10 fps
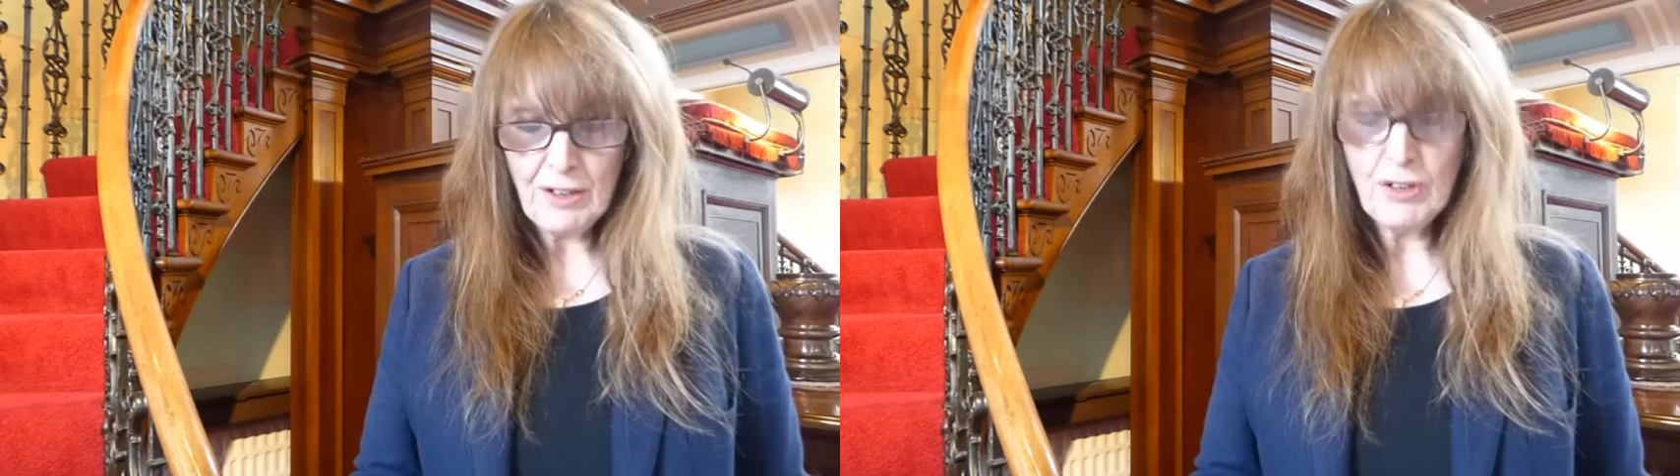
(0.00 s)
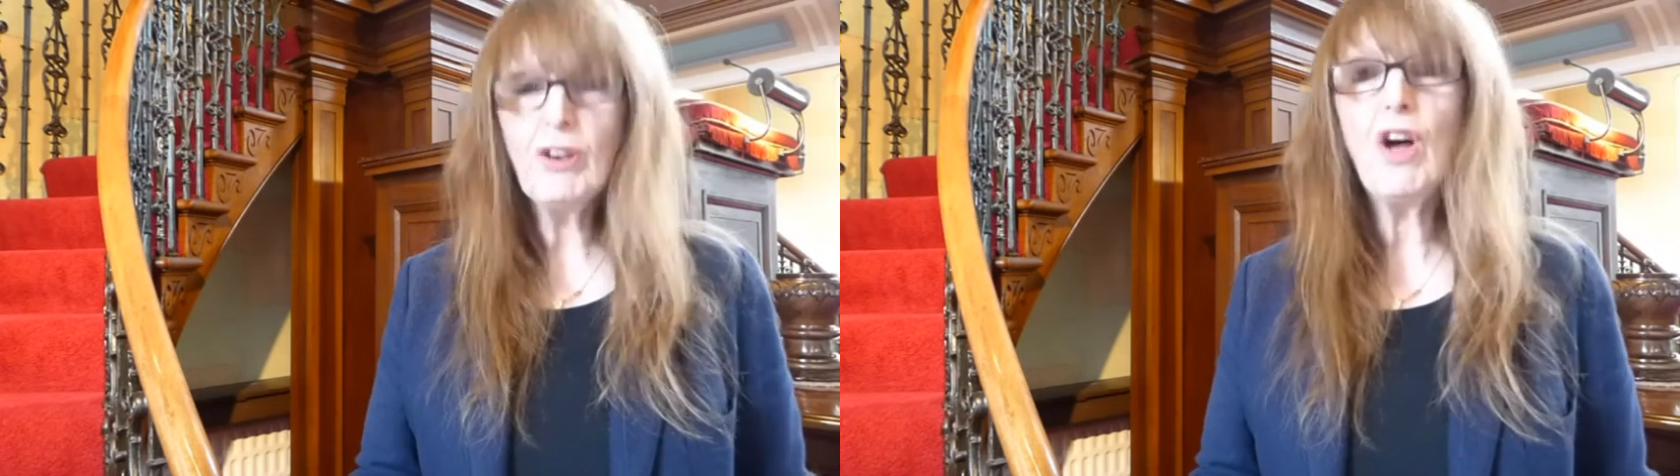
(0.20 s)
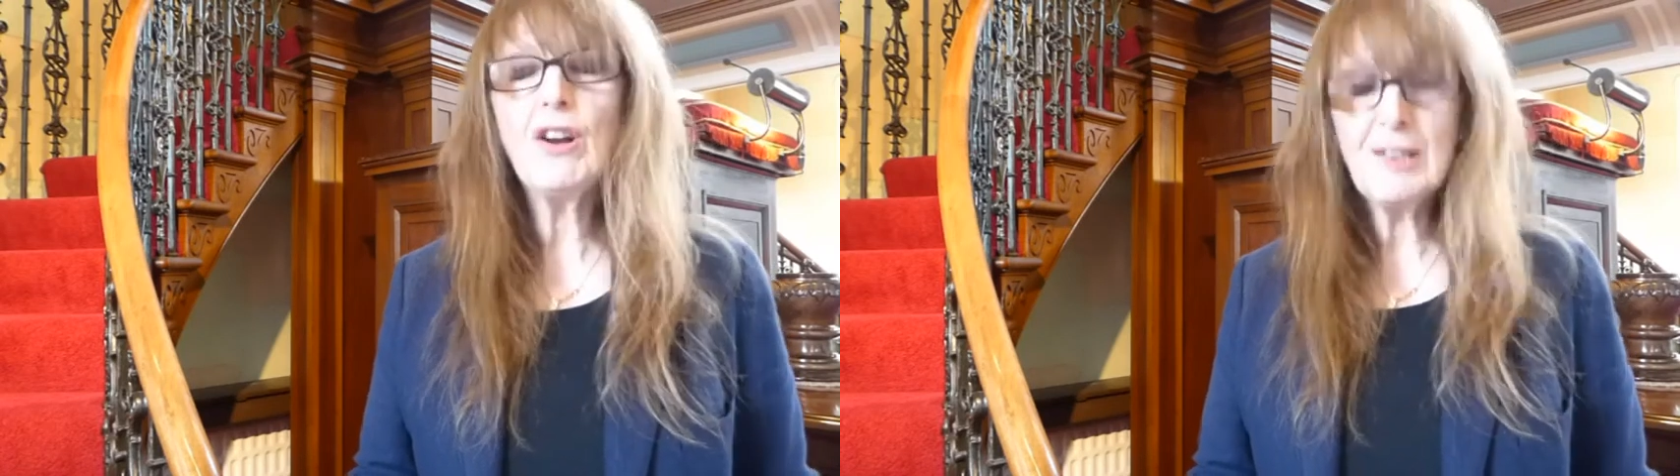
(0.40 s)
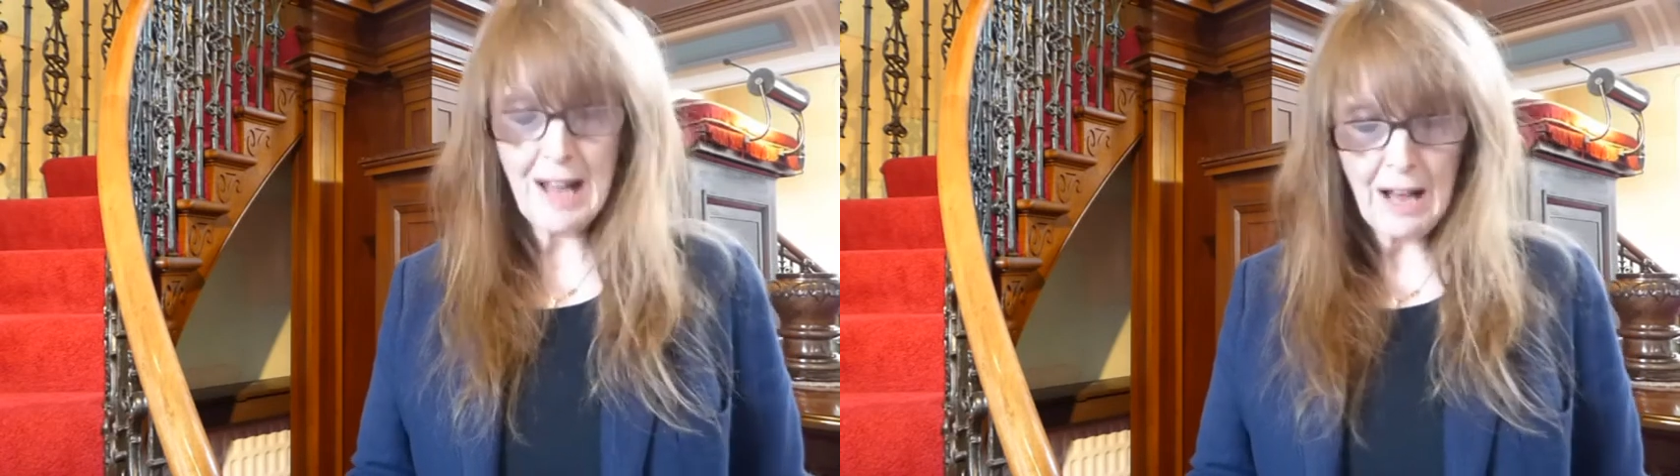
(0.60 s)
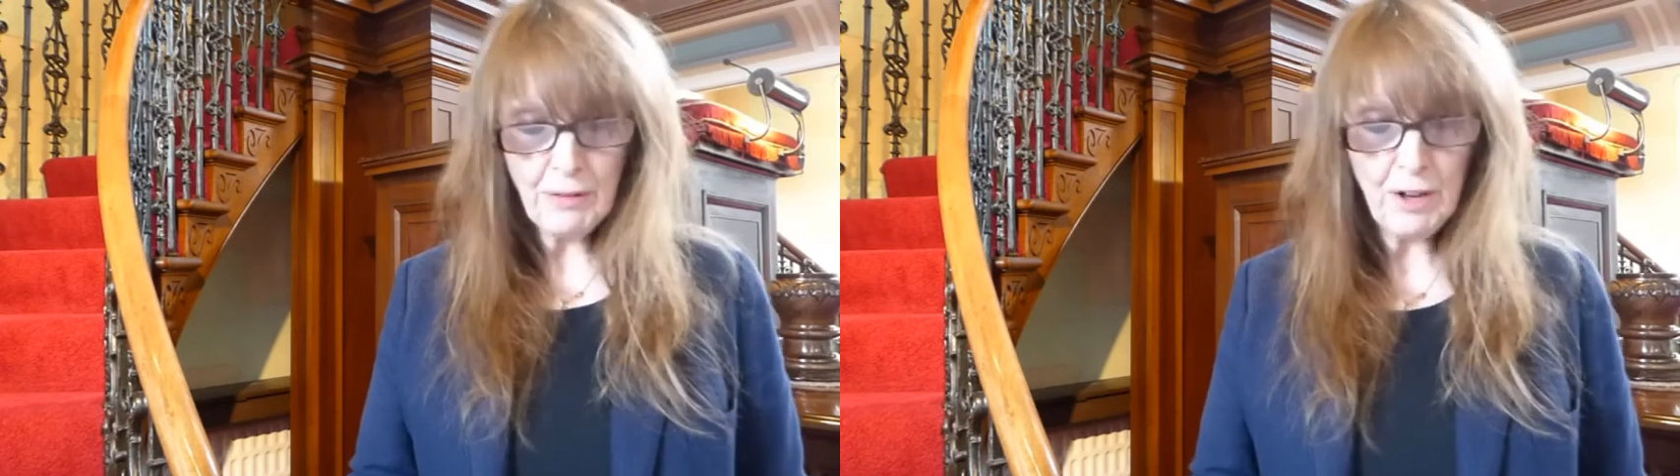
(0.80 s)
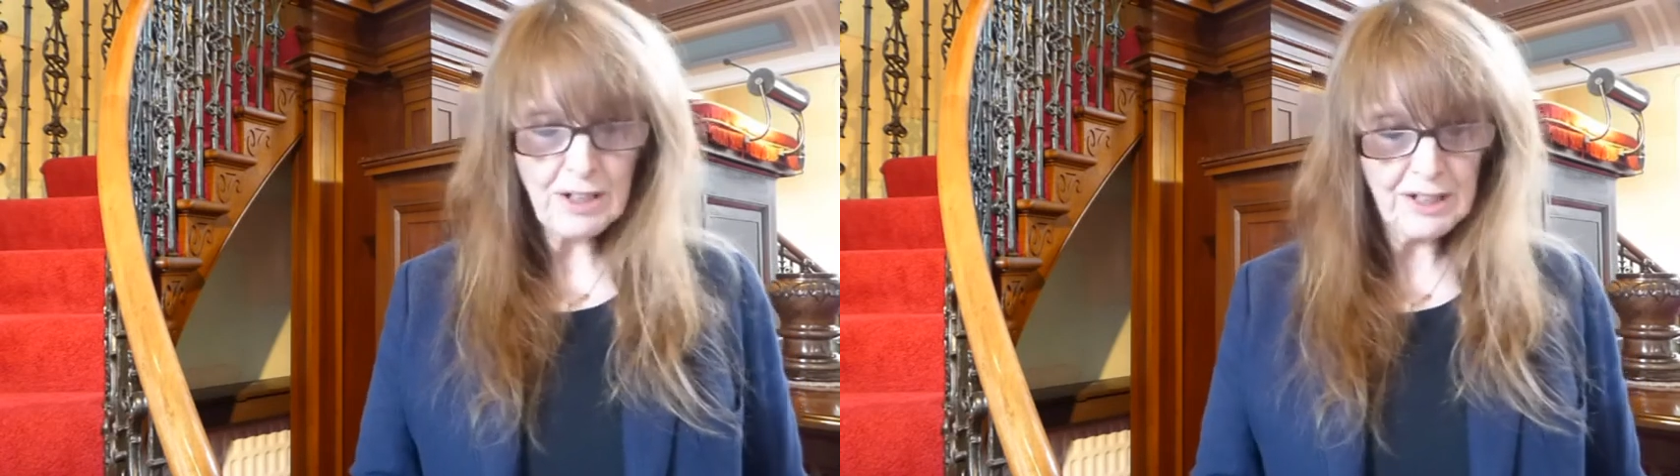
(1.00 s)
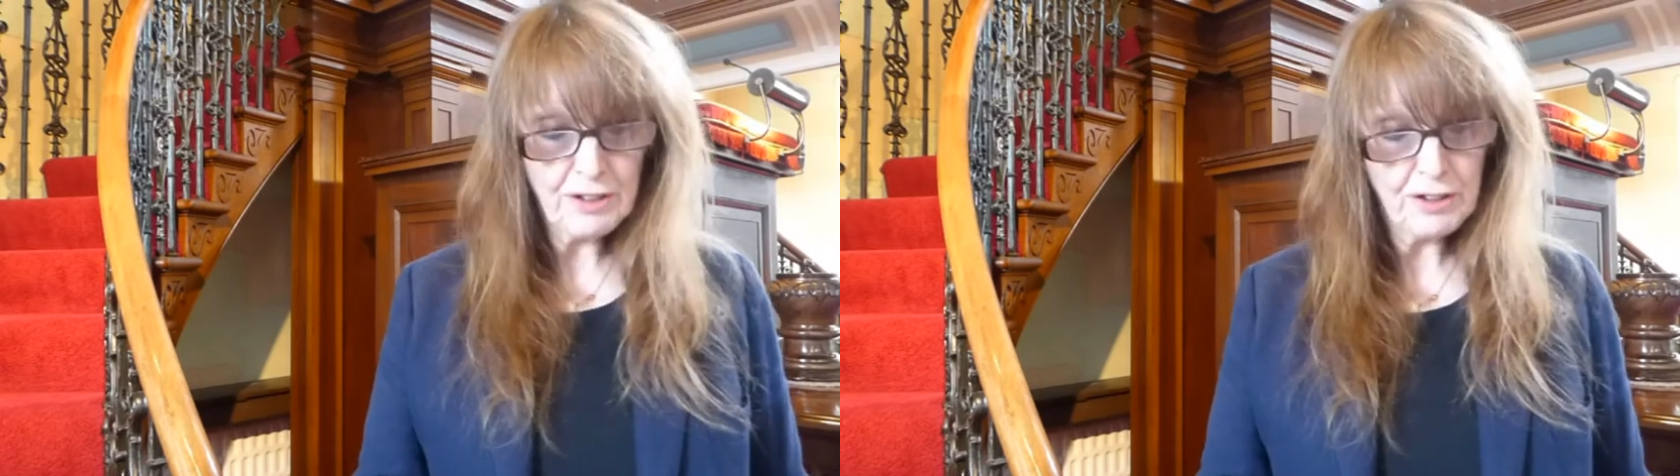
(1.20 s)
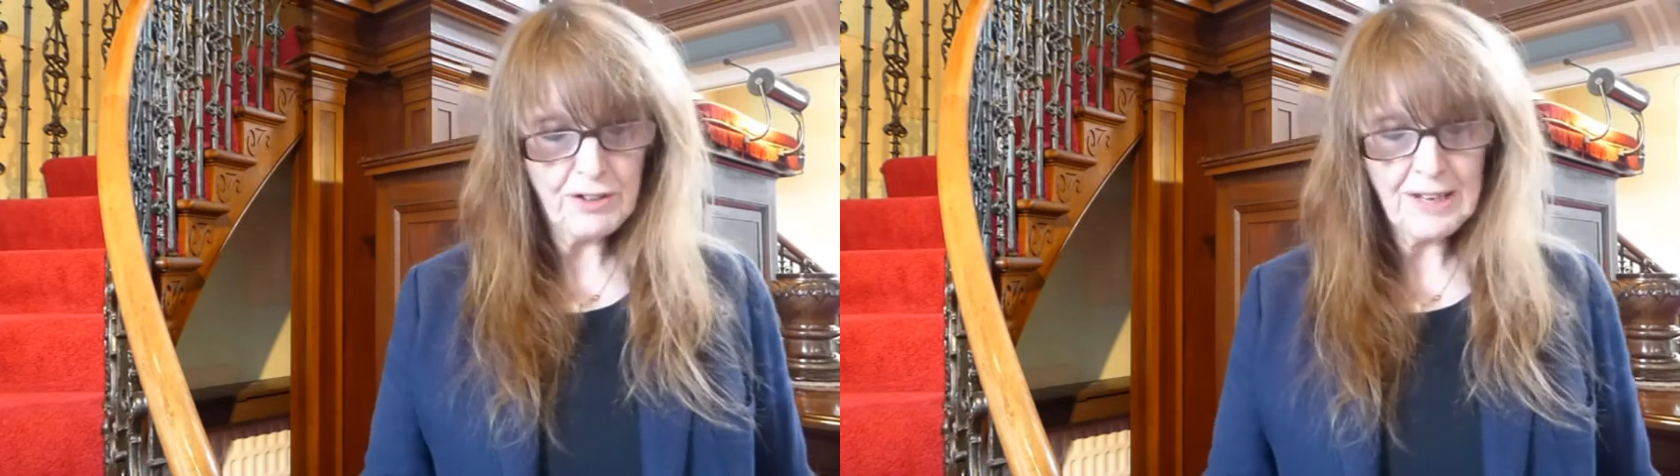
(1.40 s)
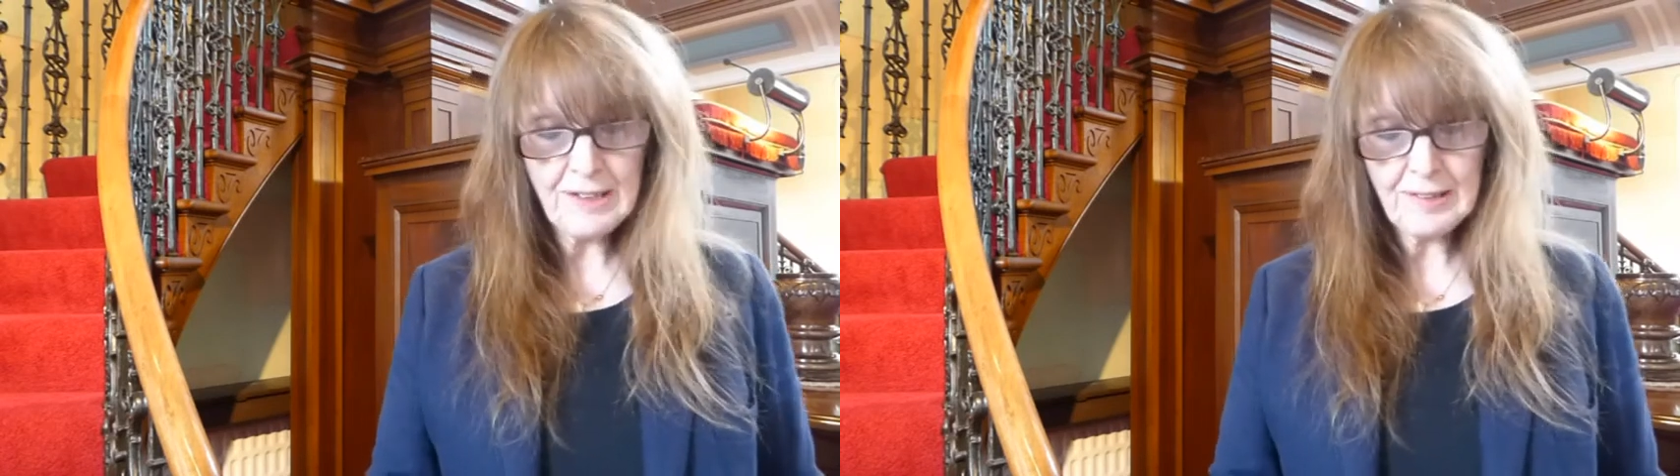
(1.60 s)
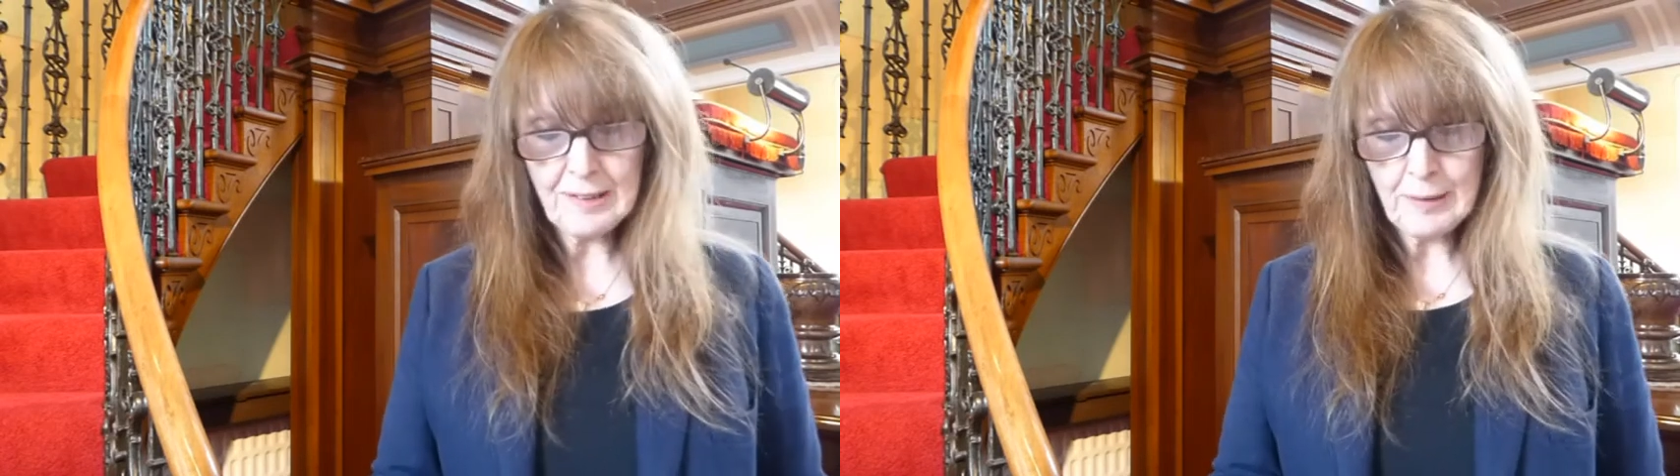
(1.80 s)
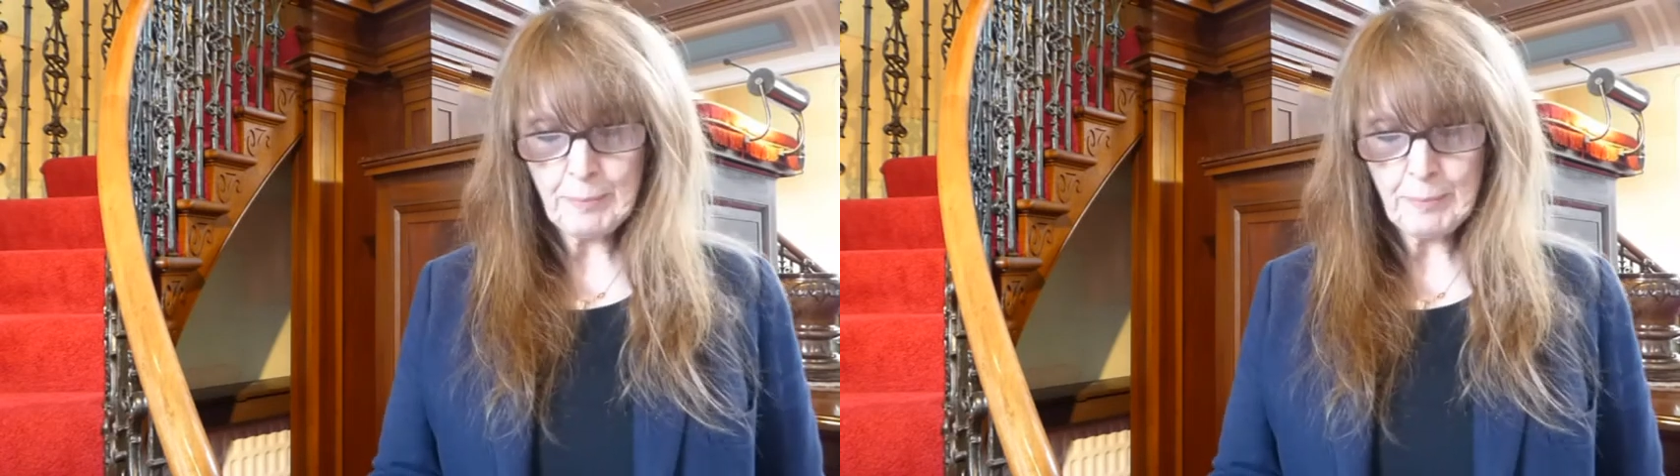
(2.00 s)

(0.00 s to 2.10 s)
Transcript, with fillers: to lock down our countries,